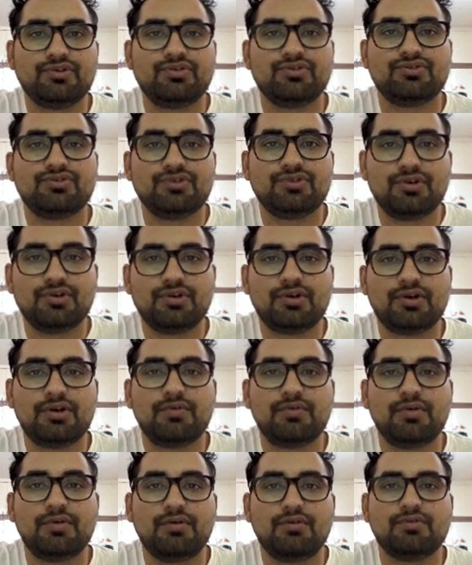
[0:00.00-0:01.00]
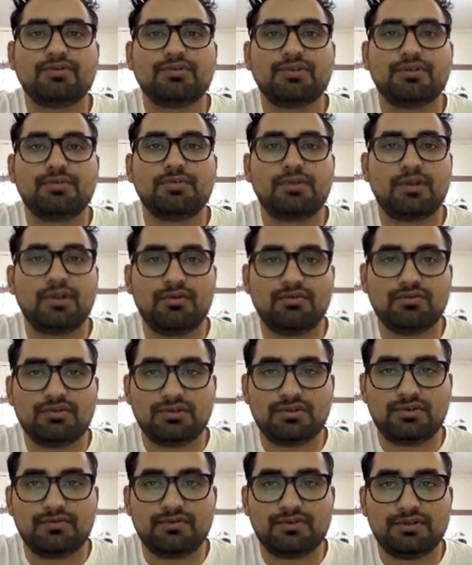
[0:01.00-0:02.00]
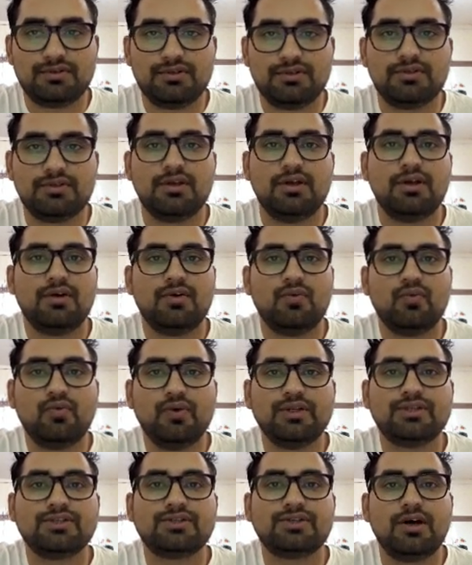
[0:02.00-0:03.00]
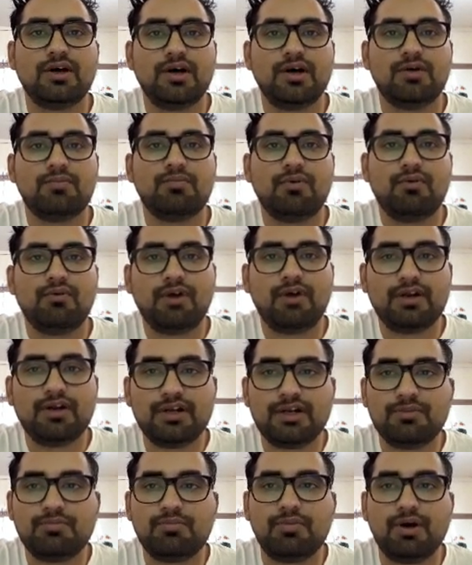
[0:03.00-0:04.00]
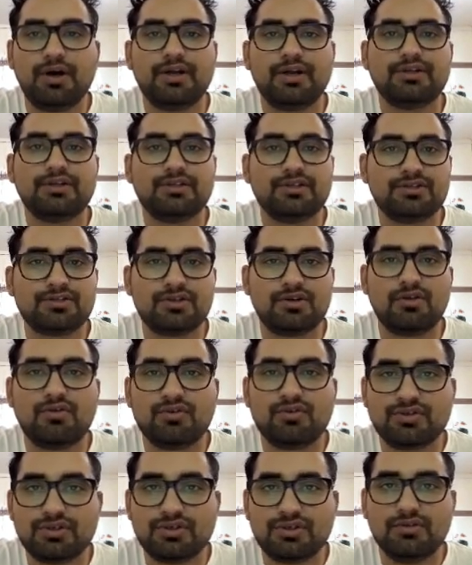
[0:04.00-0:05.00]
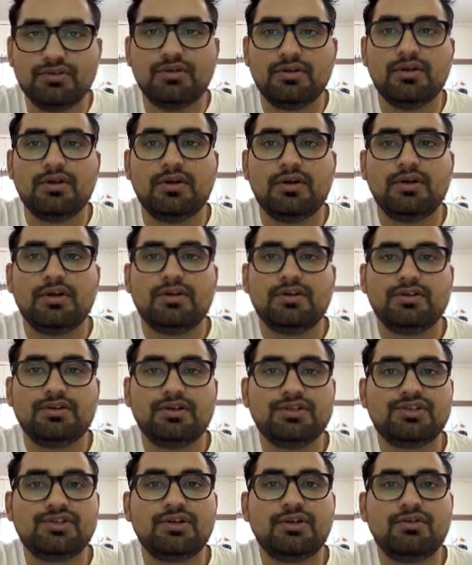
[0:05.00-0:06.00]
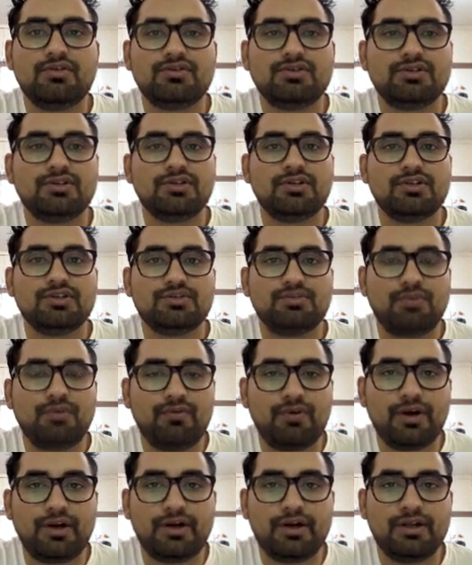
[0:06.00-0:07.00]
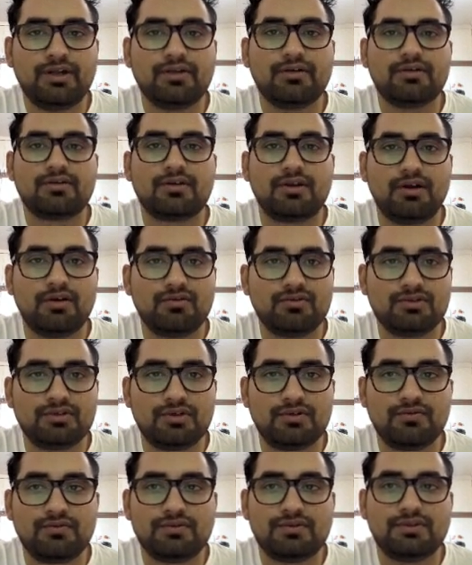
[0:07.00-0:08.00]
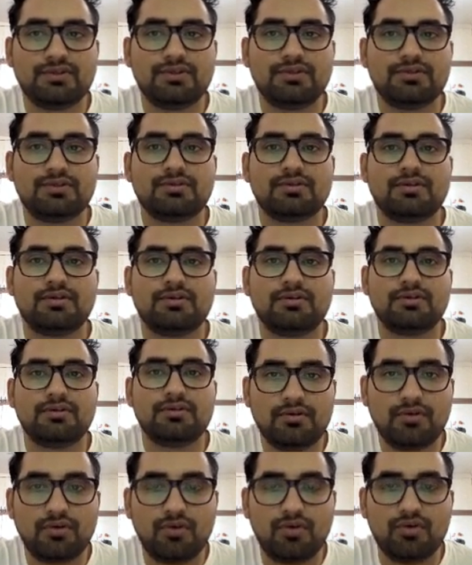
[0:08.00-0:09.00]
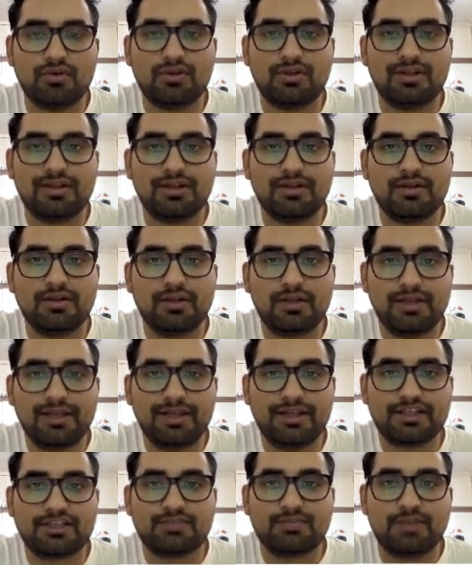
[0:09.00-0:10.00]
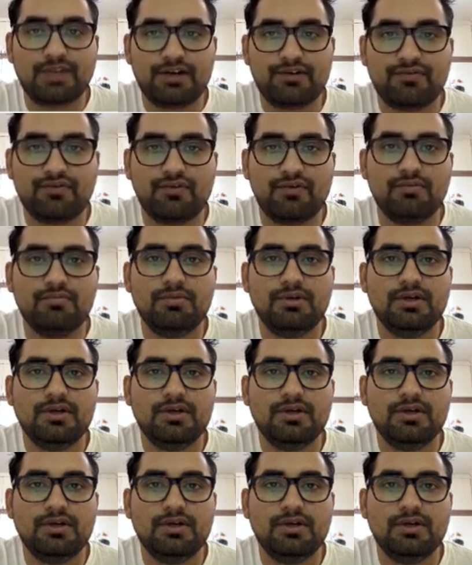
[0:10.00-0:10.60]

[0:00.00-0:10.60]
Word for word: to talk about some cloud services which are provided by DigitalOcean. DigitalOcean is providing cloud services on Linux platform